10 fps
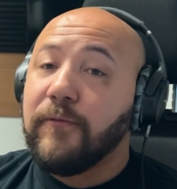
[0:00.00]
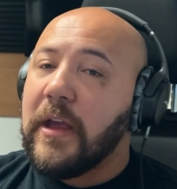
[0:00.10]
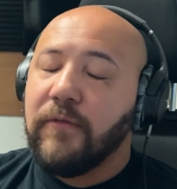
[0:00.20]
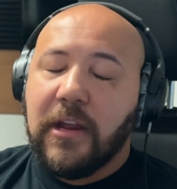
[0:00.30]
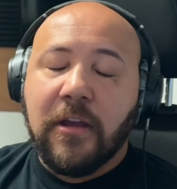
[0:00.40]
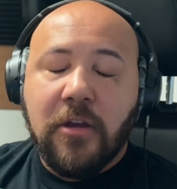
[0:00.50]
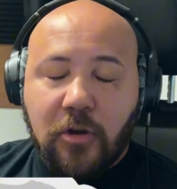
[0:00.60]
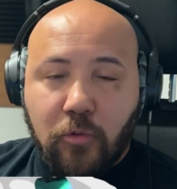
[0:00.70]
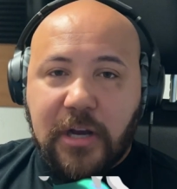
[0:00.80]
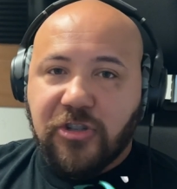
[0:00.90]
If you have any
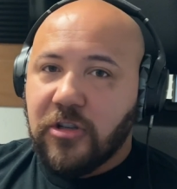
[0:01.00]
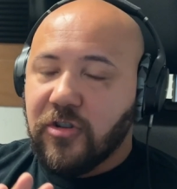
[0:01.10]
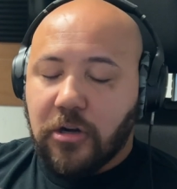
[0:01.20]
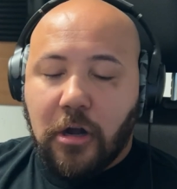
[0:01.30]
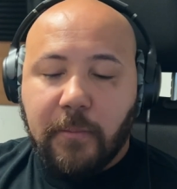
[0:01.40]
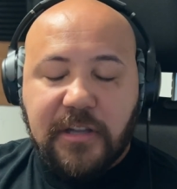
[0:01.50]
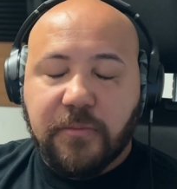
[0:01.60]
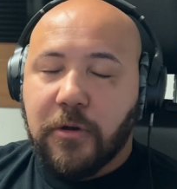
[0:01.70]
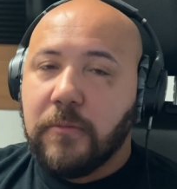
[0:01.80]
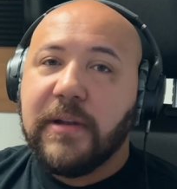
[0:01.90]
questions or comments,
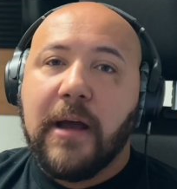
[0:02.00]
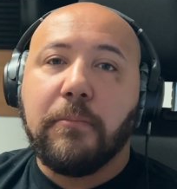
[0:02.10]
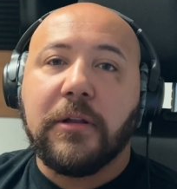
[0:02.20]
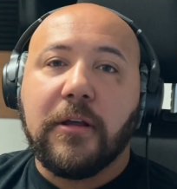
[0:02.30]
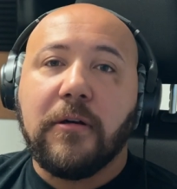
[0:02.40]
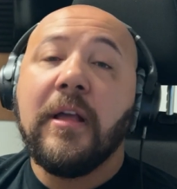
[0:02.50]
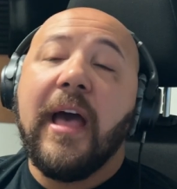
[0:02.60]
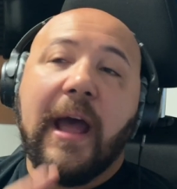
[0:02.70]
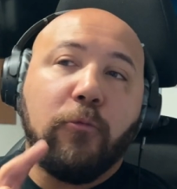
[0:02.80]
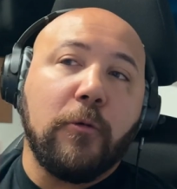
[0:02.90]
put them down below.
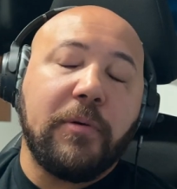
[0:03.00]
I will